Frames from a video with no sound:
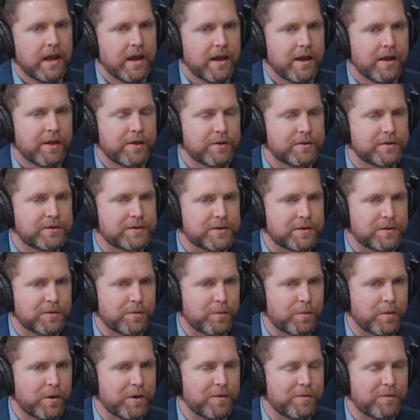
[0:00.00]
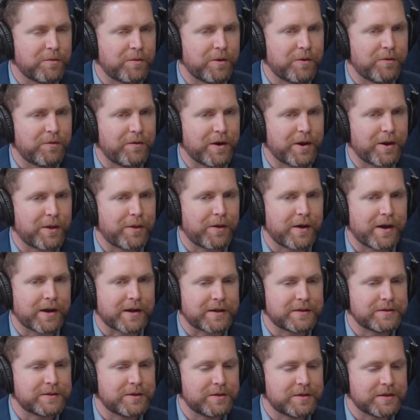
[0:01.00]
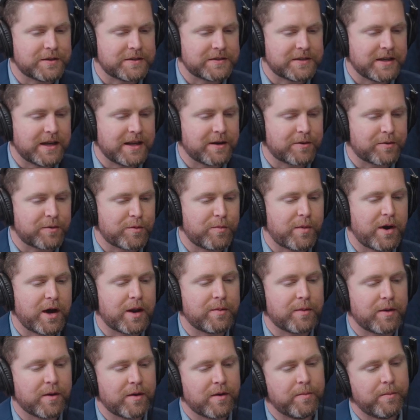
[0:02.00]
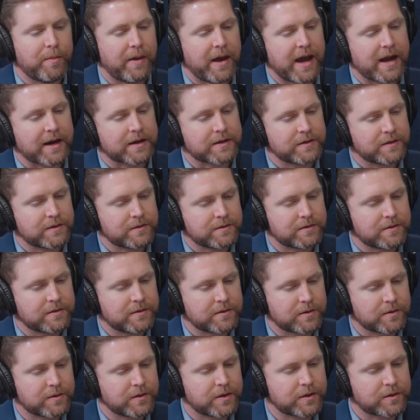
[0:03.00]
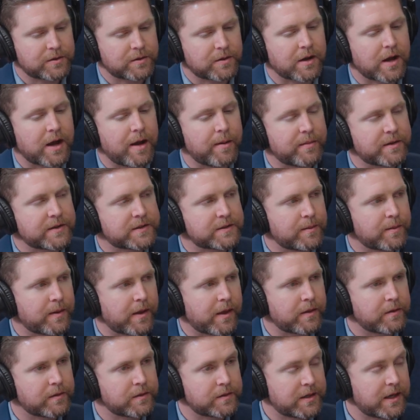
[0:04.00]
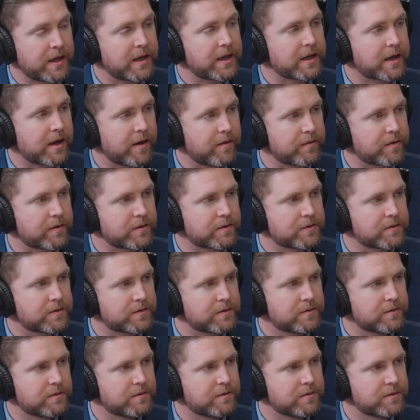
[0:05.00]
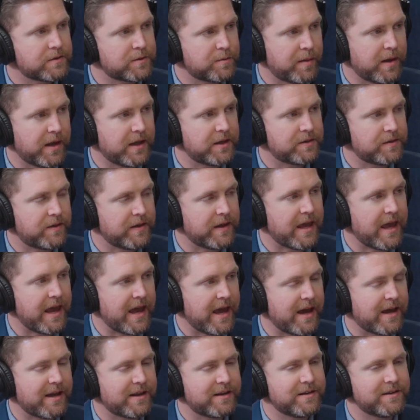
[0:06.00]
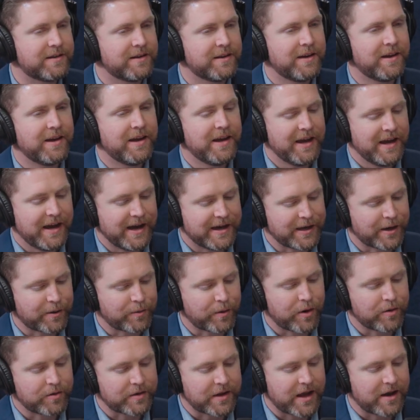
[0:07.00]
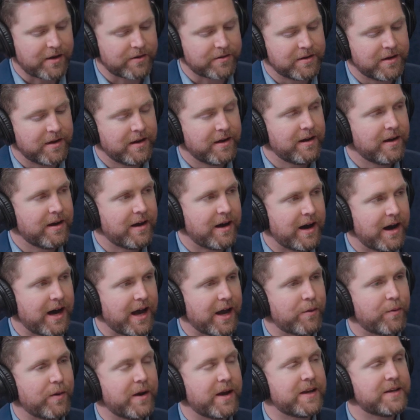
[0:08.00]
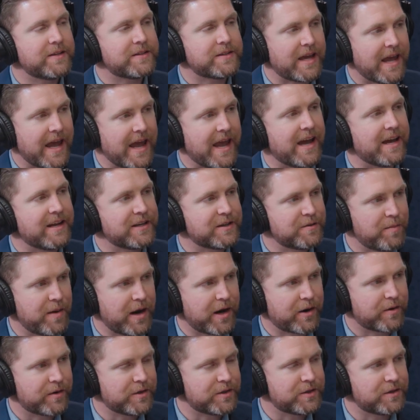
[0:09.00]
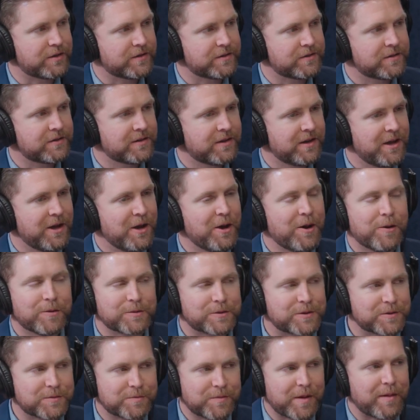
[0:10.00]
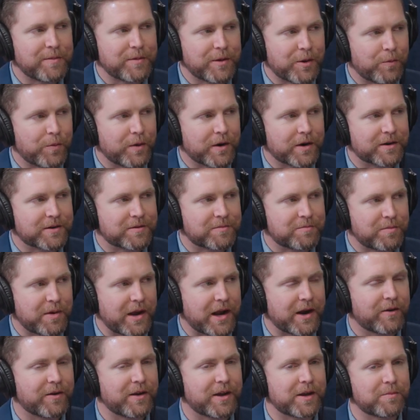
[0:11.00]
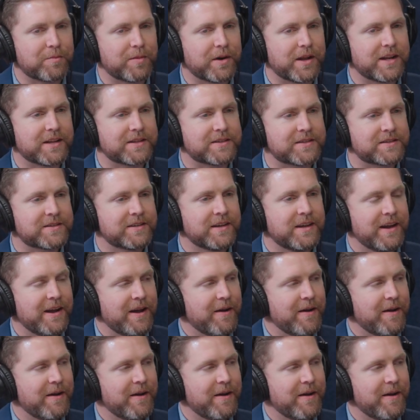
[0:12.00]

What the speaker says: There's one final thought, because you just said it, reminded me back to your initial comments about the Lieutenant Governor's speech, the and. and I wrote down highways and marriages, which is maybe a weird pairing, but it's